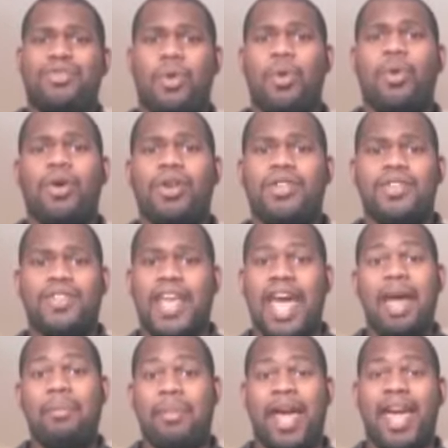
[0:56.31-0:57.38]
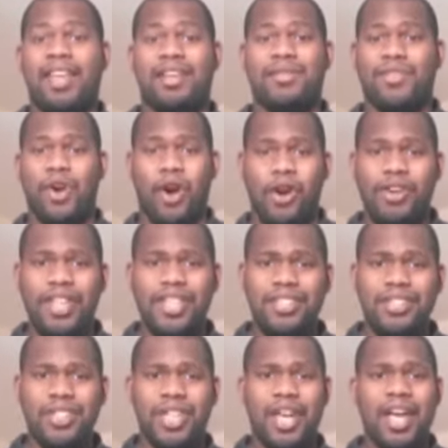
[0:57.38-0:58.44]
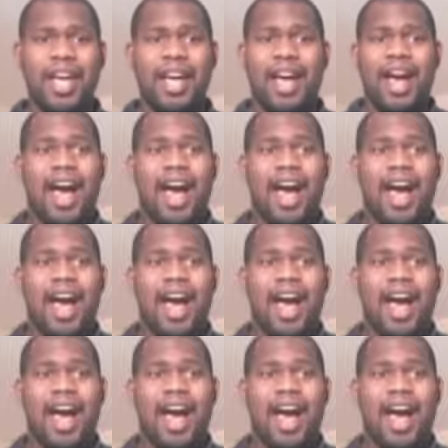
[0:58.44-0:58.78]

Torg's Campaign of Carnage.